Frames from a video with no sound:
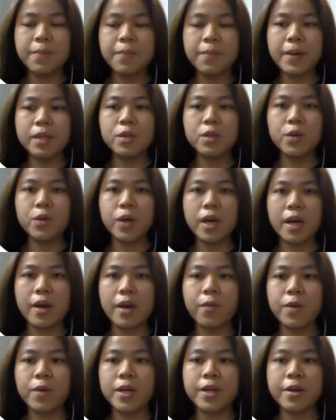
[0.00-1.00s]
In Part
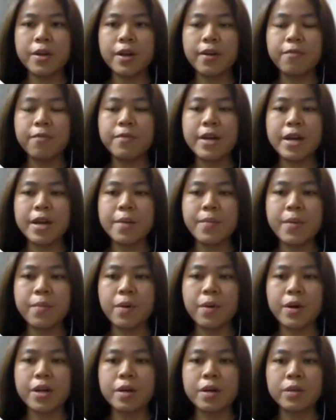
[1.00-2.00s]
2A, we derived dynamic
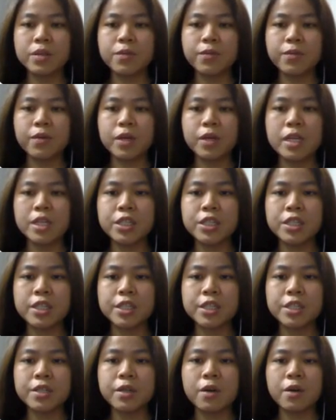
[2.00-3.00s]
models for each
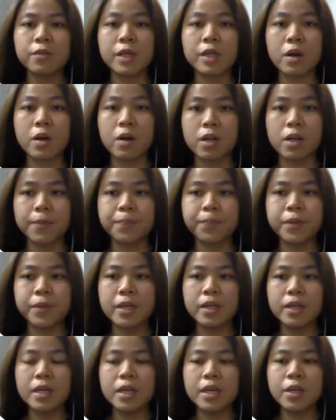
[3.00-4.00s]
section of the column,
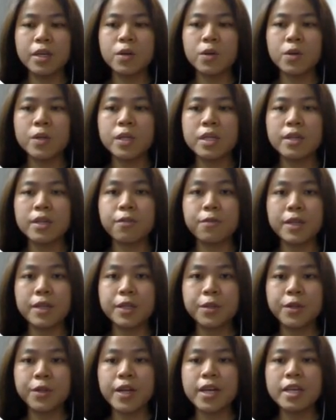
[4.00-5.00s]
including the
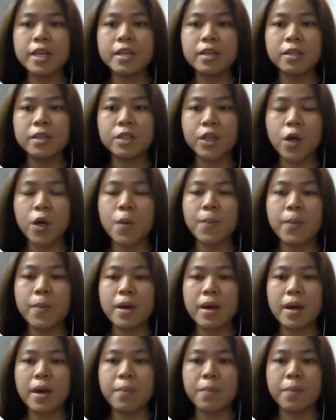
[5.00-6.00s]
feed tray, top
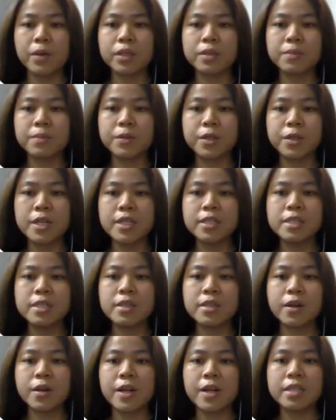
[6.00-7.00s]
and bottom
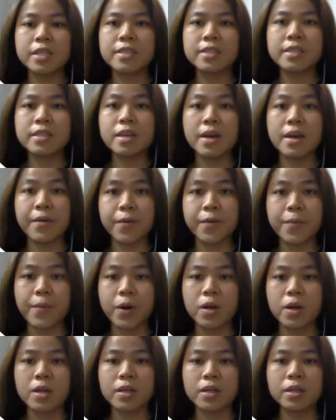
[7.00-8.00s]
trays, condenser, and
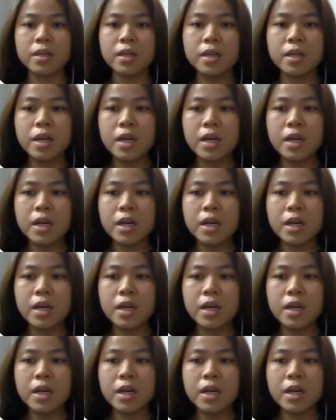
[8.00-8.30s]
reboiler.